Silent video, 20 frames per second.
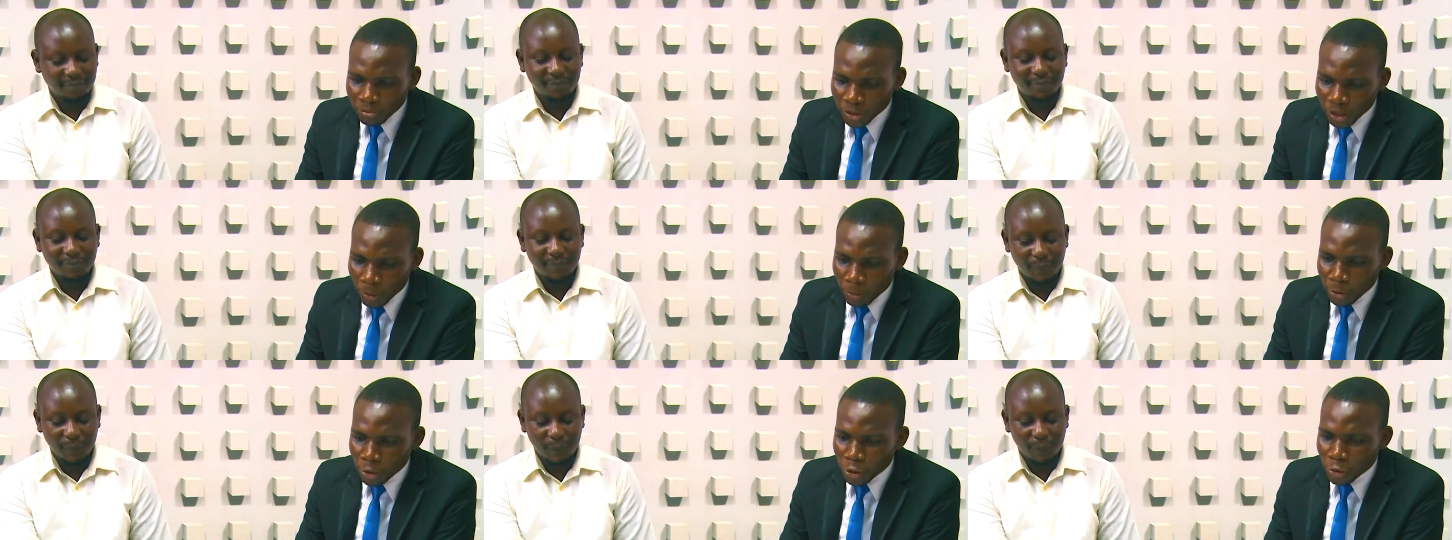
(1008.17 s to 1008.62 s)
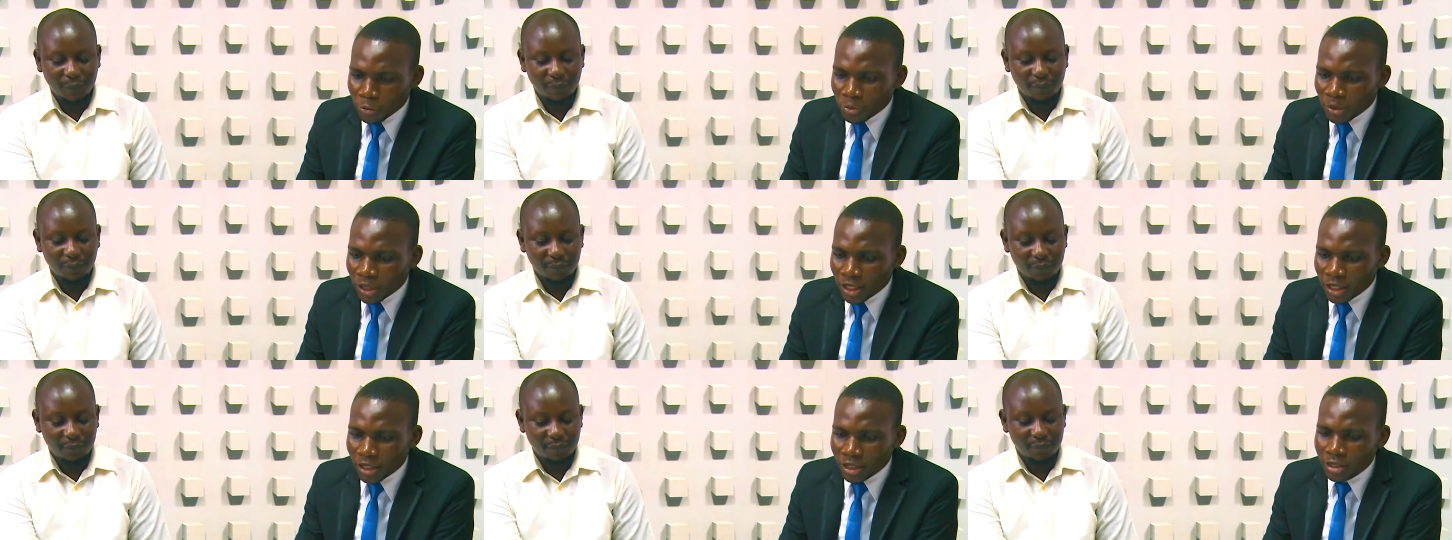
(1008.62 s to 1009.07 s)
Speaker 1: Um, supposed to
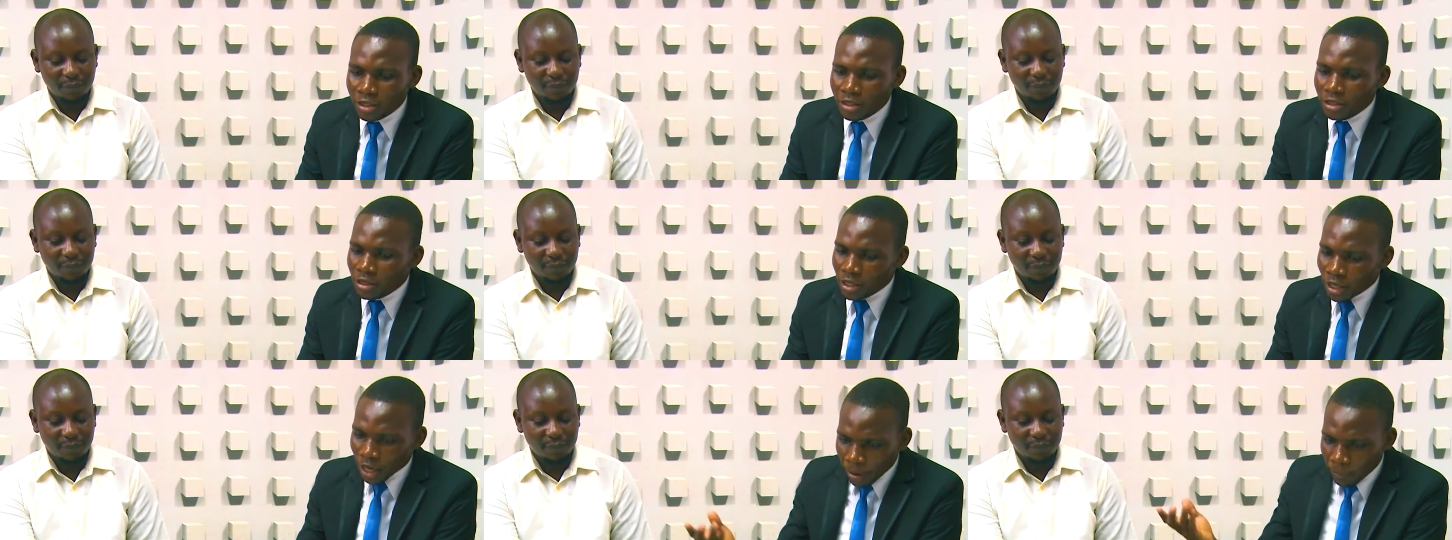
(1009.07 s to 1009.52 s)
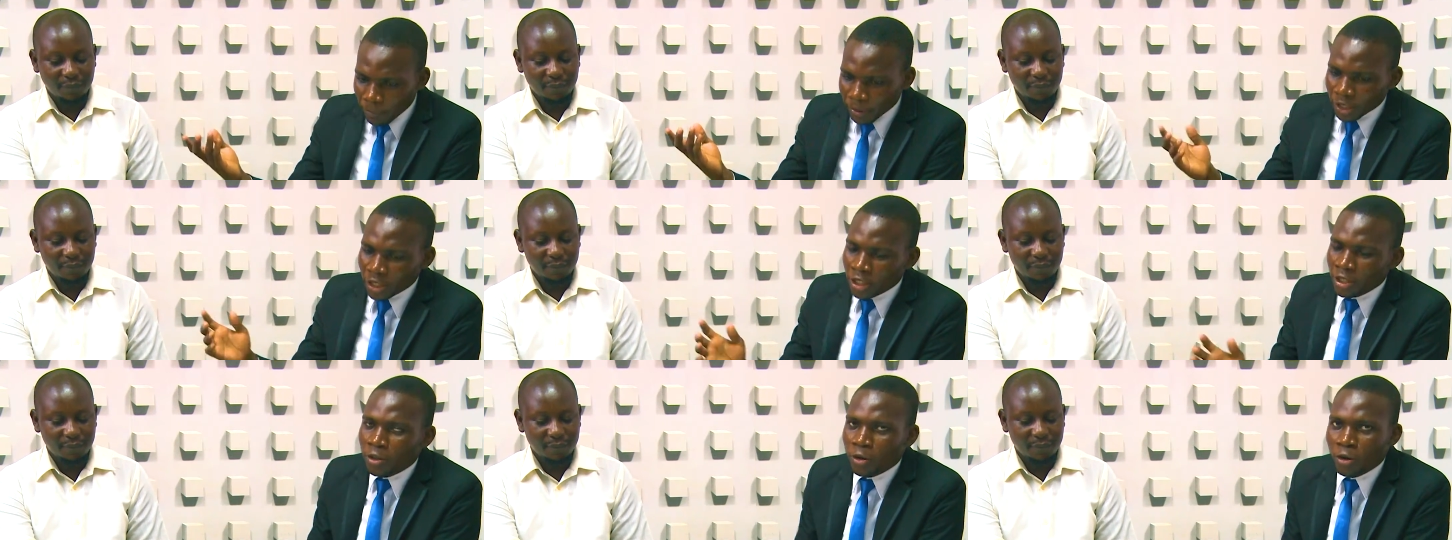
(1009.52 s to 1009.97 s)
be
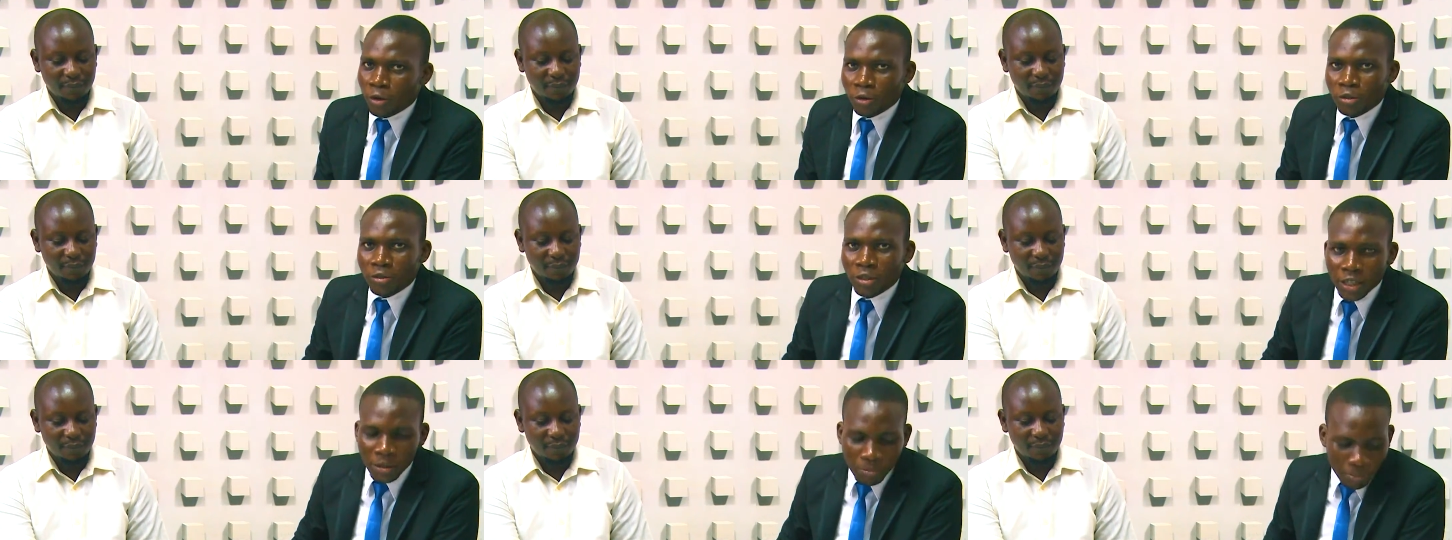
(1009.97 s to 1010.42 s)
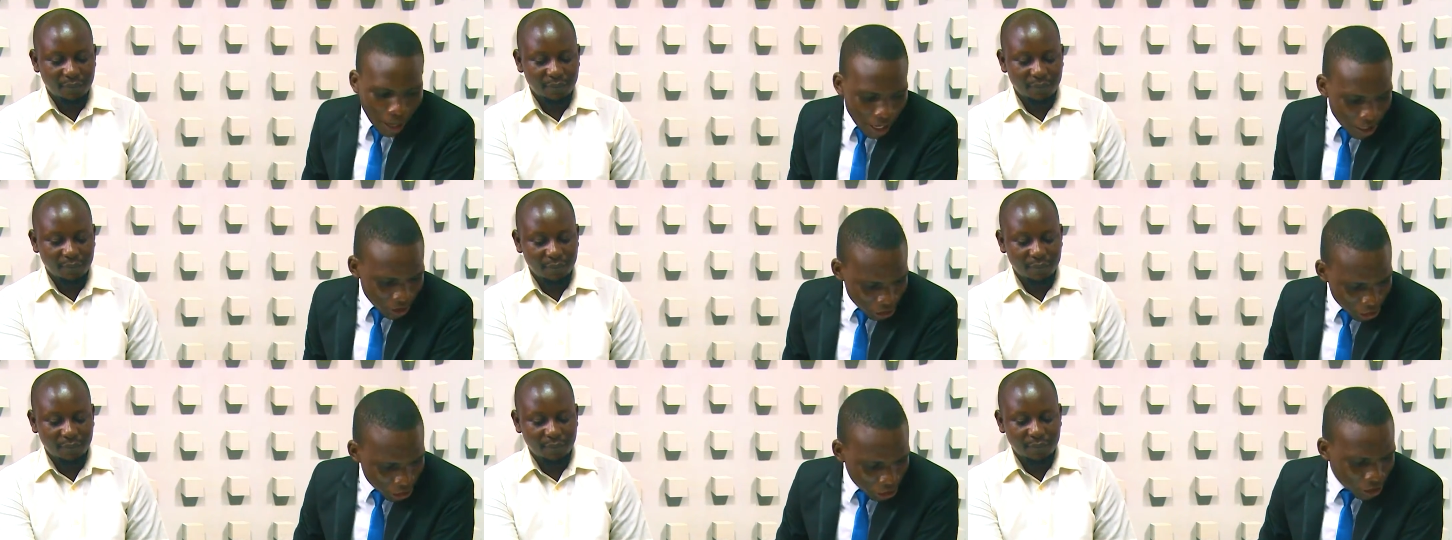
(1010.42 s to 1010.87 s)
happening on, in
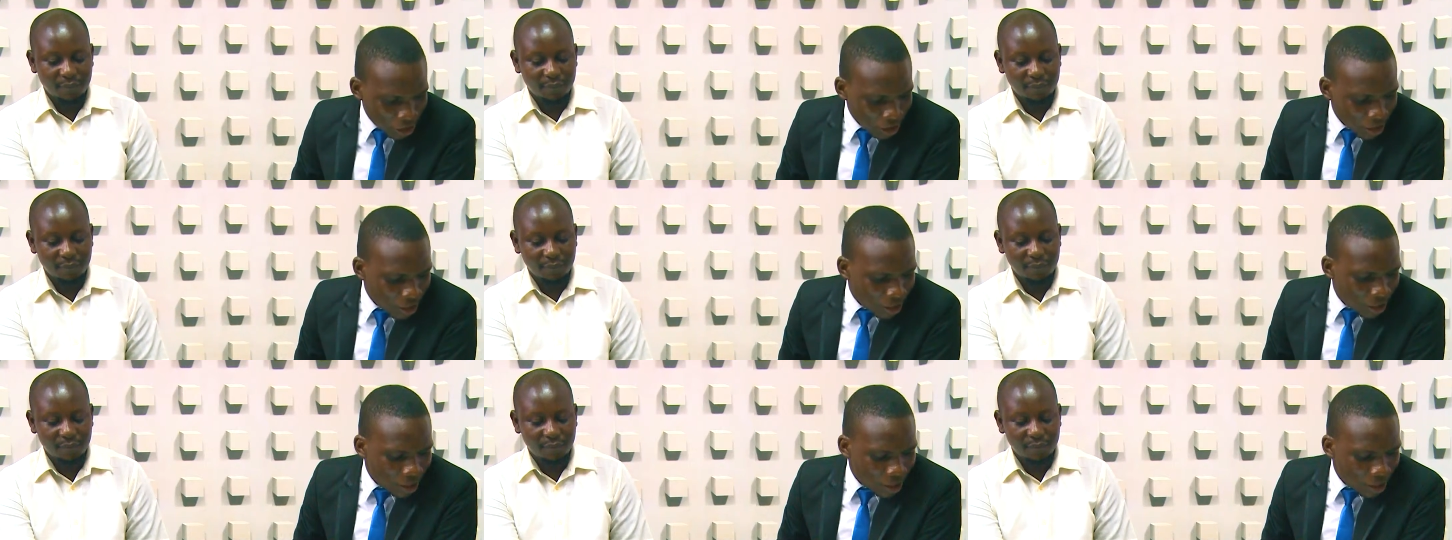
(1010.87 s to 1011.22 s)
March.